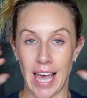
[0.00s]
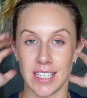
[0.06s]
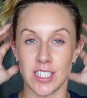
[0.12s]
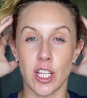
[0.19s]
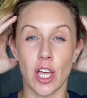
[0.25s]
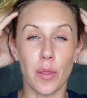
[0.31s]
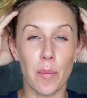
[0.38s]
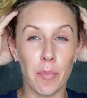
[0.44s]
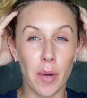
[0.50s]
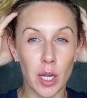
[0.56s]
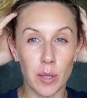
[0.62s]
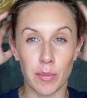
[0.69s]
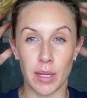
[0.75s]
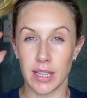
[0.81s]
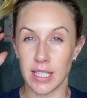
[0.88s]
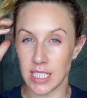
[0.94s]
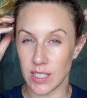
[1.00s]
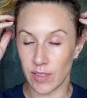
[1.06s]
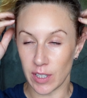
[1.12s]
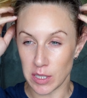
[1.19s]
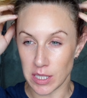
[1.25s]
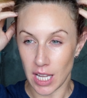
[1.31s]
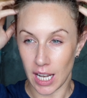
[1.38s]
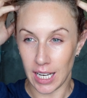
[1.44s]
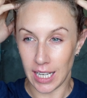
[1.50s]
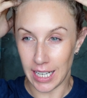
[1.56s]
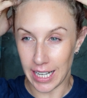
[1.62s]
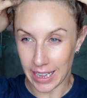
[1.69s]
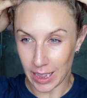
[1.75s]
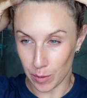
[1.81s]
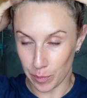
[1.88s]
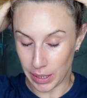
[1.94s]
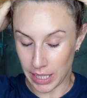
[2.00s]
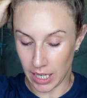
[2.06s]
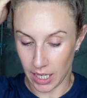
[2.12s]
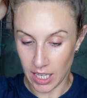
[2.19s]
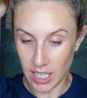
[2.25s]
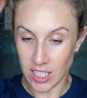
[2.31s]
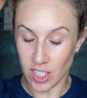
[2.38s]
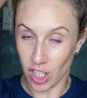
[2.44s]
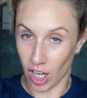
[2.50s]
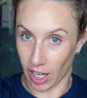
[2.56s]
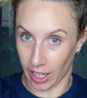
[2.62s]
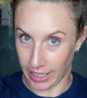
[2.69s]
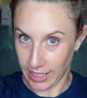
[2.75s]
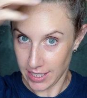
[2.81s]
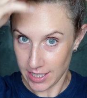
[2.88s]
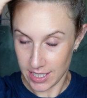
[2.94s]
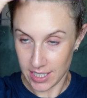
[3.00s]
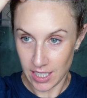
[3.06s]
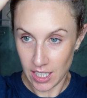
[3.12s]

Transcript: So at the moment, this feels a little bit tight.